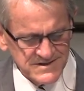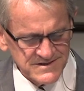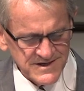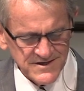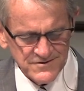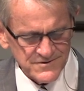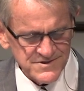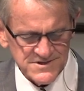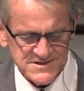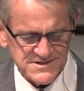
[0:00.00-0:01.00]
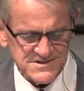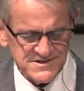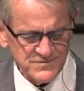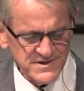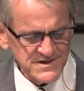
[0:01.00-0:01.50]
Thank you, Lord Jesus,
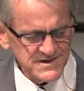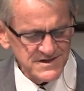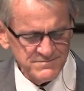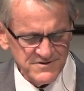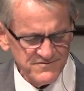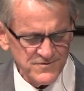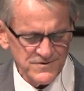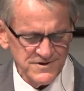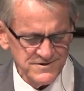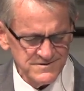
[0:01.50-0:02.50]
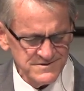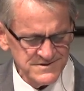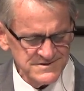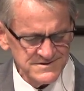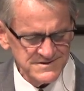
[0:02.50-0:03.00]
that we can come before you
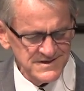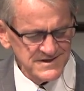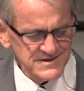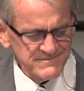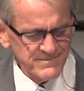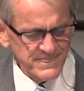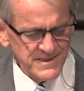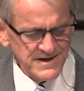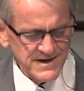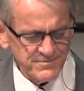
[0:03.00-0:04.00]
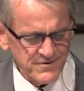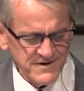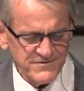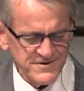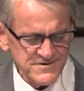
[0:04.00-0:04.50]
and and I pray
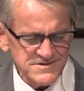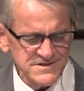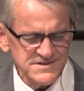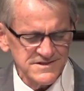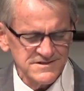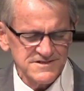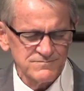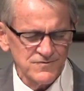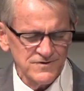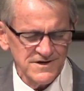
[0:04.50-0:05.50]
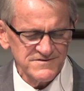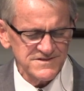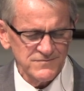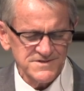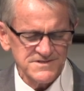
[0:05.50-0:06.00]
for those listening this morning. If
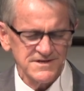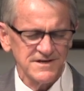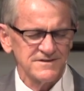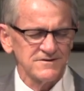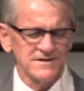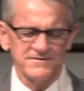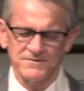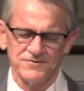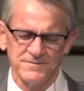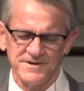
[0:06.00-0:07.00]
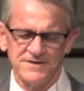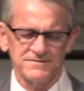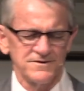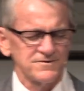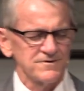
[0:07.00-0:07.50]
someone's sitting in their living room and they don't
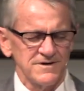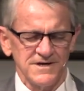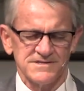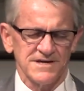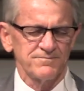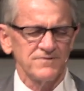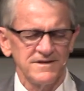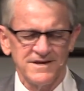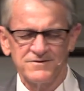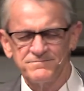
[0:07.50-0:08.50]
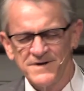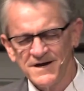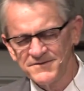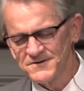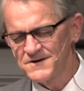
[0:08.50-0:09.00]
know Christ, I pray they would
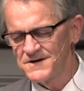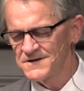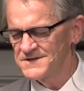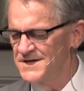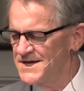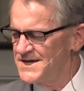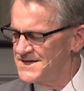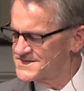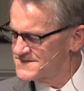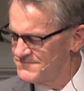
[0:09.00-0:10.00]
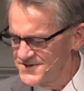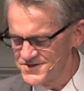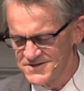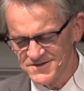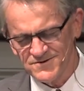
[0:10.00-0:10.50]
bow their heart in
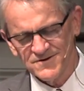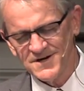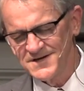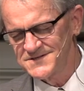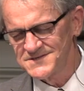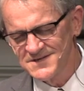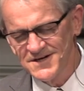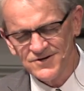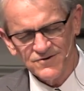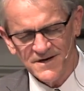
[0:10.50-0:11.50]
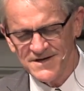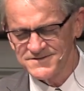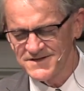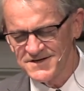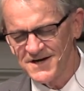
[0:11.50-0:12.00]
submission to Christ, cry out
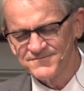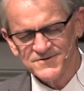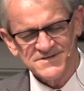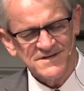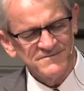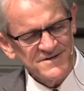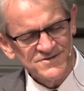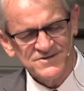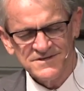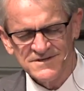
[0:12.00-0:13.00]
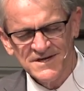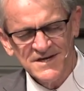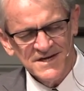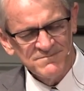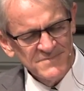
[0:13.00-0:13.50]
to God for salvation,
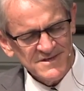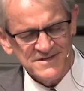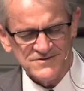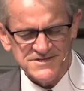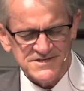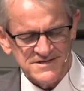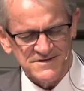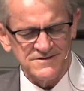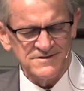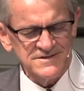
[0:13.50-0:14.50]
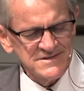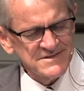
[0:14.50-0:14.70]
admit they're a sinner,